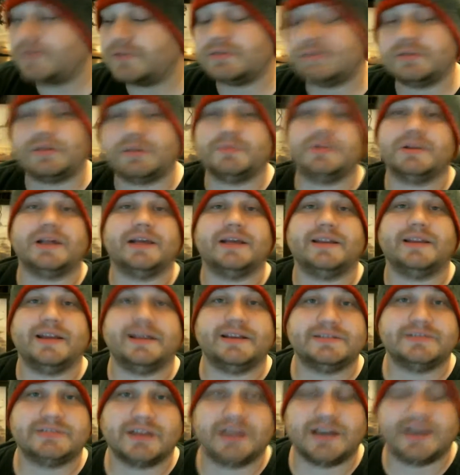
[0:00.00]
and I'm glad they
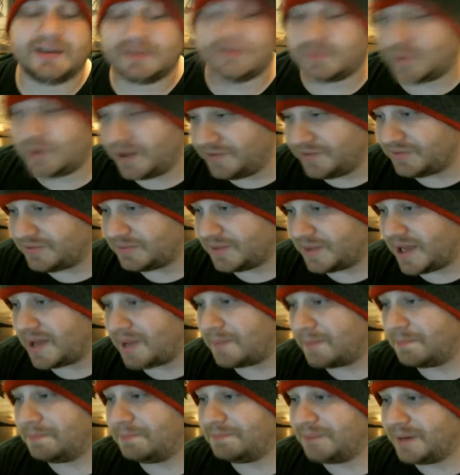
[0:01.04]
stayed away from that.
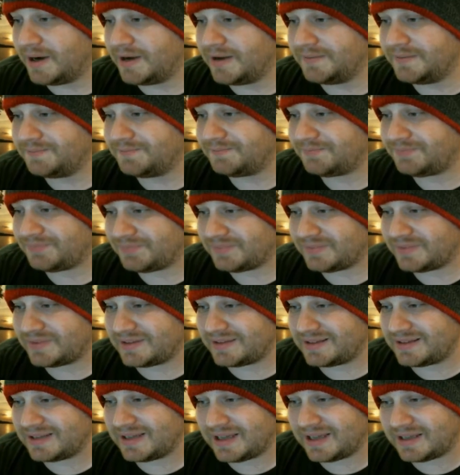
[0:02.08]
But,
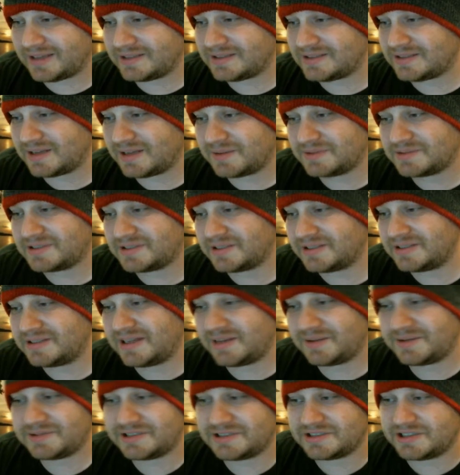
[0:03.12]
yeah, so that was
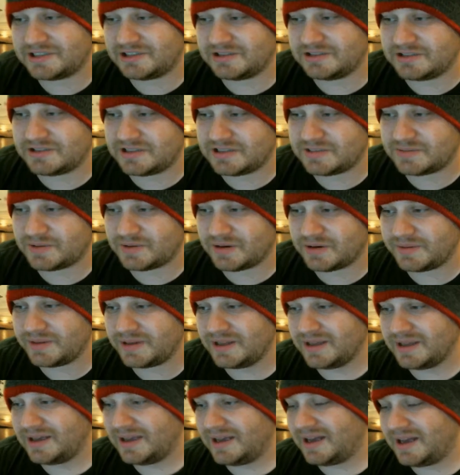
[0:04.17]
just a huge disappointment.
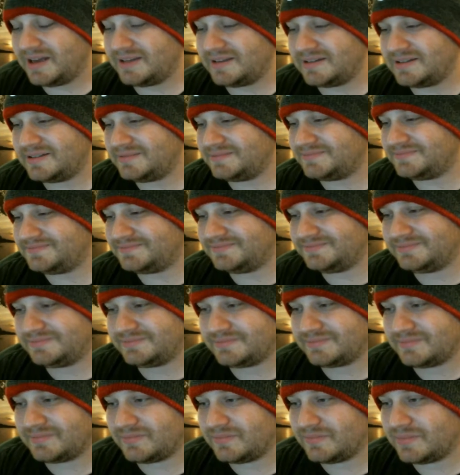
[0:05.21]
And then,
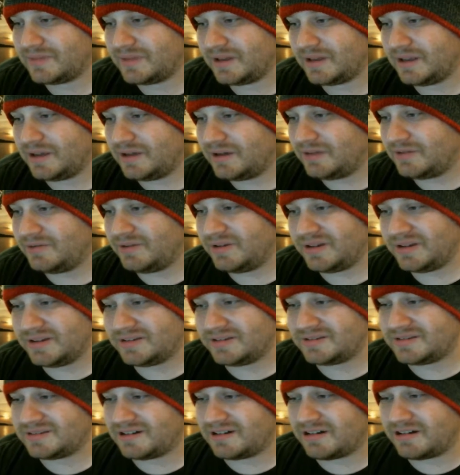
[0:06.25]
really,
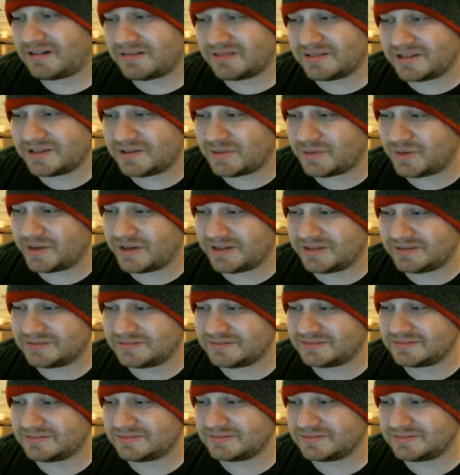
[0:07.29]
the Harley
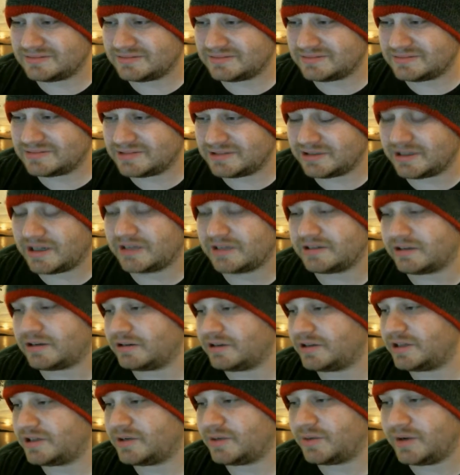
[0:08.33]
Quinn... Or not the
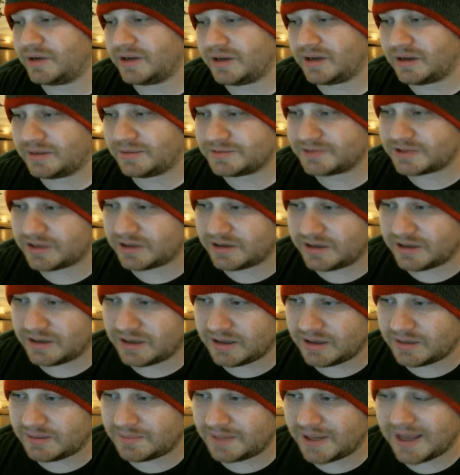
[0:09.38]
Harley Quinn, I'm sorry.
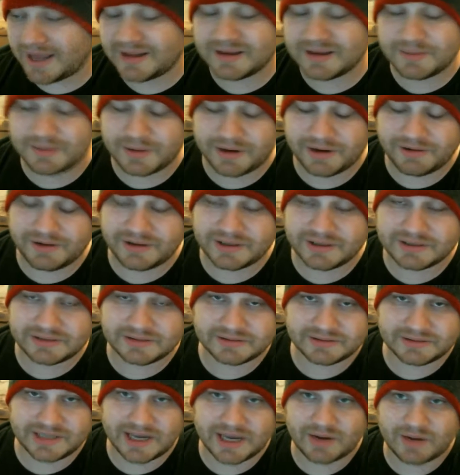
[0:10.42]
Halle
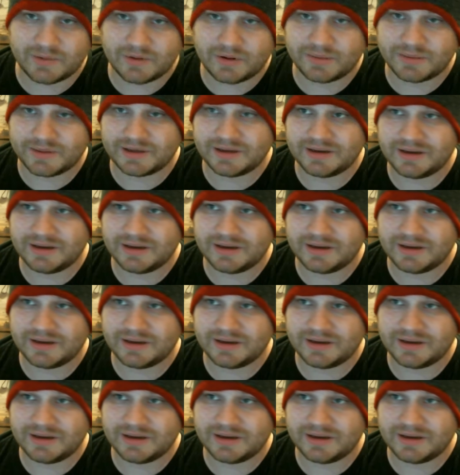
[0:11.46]
Berry's Catwoman,